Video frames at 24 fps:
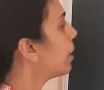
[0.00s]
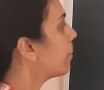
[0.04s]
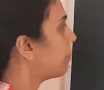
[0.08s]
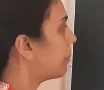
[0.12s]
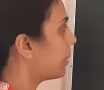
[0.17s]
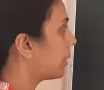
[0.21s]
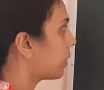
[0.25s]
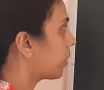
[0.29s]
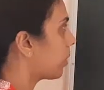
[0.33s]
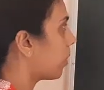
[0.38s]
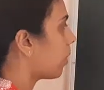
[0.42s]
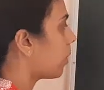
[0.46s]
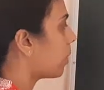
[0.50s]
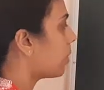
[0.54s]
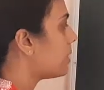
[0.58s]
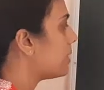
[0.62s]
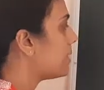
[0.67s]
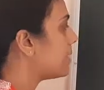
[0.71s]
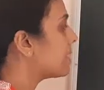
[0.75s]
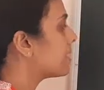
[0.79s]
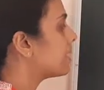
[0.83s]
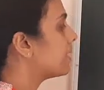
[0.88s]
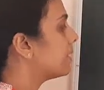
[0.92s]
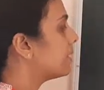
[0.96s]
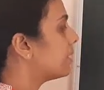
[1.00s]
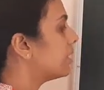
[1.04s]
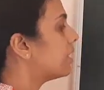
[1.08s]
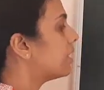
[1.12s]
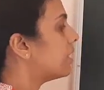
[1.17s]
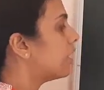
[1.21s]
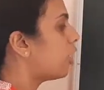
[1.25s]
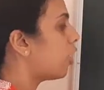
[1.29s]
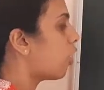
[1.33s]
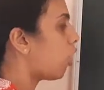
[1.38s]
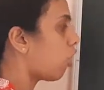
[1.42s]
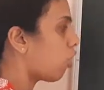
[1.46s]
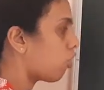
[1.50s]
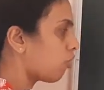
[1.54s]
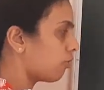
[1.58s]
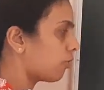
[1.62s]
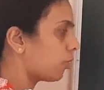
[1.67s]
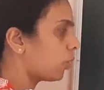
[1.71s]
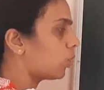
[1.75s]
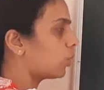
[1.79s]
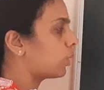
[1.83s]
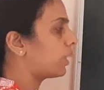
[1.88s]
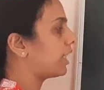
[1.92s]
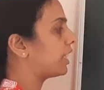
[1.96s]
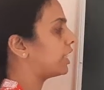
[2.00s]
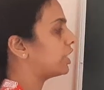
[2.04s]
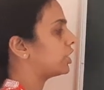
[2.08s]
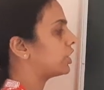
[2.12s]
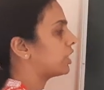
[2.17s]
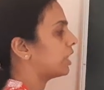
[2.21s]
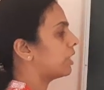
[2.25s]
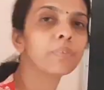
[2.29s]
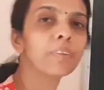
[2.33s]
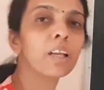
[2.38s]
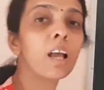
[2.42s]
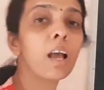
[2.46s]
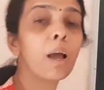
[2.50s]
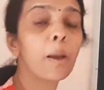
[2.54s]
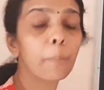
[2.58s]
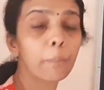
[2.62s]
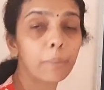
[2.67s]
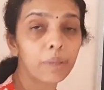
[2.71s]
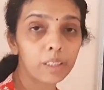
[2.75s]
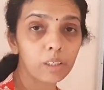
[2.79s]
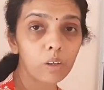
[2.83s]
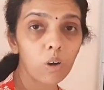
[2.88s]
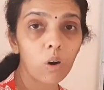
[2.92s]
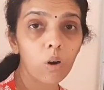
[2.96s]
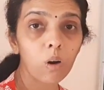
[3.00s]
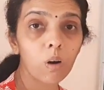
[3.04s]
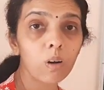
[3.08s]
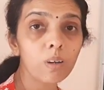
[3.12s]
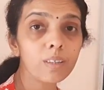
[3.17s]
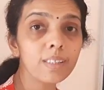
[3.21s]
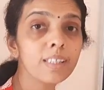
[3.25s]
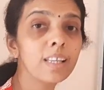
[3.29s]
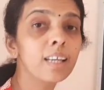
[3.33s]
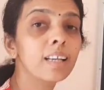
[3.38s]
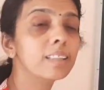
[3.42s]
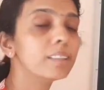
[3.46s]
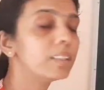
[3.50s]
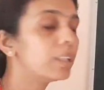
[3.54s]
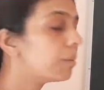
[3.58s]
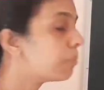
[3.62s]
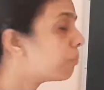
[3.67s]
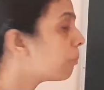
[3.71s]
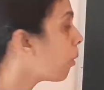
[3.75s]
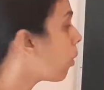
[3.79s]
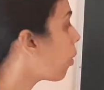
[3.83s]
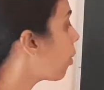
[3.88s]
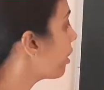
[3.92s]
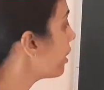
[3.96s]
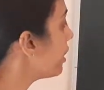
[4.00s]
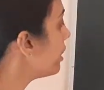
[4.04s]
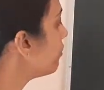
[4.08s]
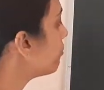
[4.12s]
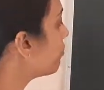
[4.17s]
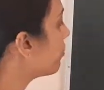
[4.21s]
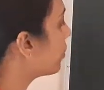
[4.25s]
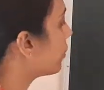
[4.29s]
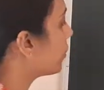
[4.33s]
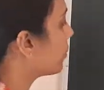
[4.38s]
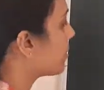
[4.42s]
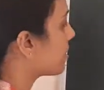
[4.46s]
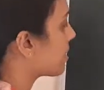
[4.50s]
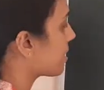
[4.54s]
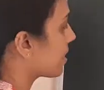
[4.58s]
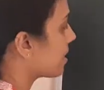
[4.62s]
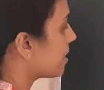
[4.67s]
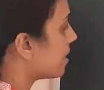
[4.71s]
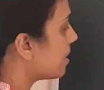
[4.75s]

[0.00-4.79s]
Because law of flotation. Because the buoyant force